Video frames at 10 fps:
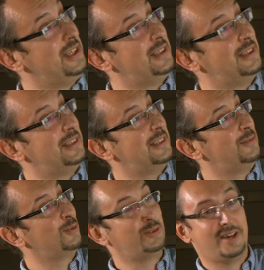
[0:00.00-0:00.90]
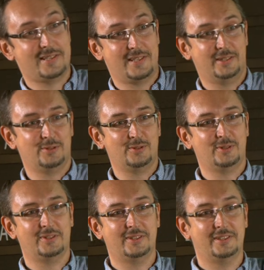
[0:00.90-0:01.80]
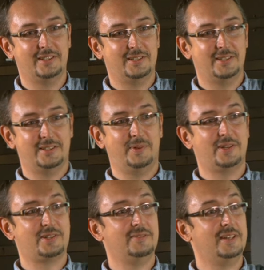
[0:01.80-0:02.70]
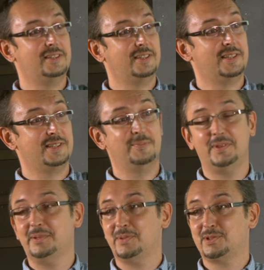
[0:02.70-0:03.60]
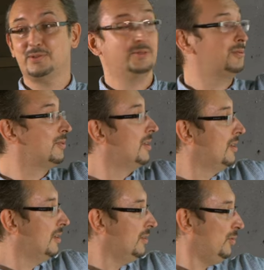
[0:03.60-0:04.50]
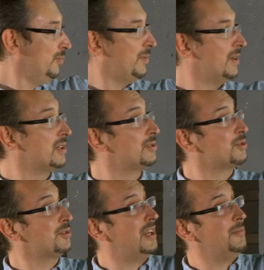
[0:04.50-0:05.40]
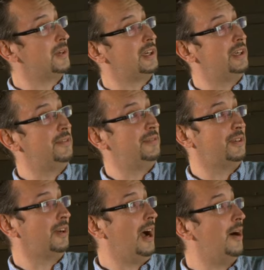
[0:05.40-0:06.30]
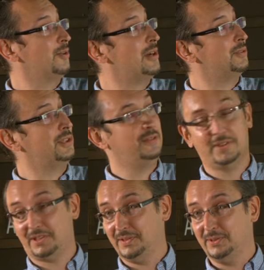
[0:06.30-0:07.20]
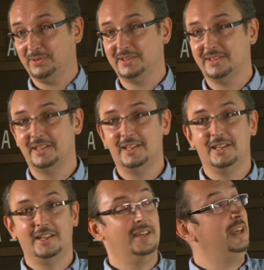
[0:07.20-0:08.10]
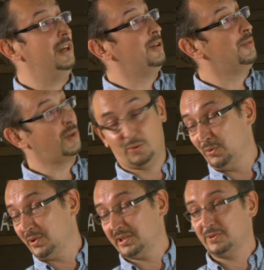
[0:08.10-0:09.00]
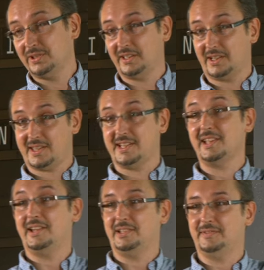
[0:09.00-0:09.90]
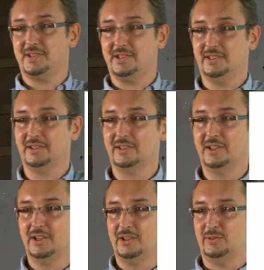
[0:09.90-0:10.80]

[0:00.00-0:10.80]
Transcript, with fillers: Here it is on top, here is a line of fluctuation. This is what the S and P five hundred is experiencing. Well, at about the same time as the Ether, but that's how the Ether moved.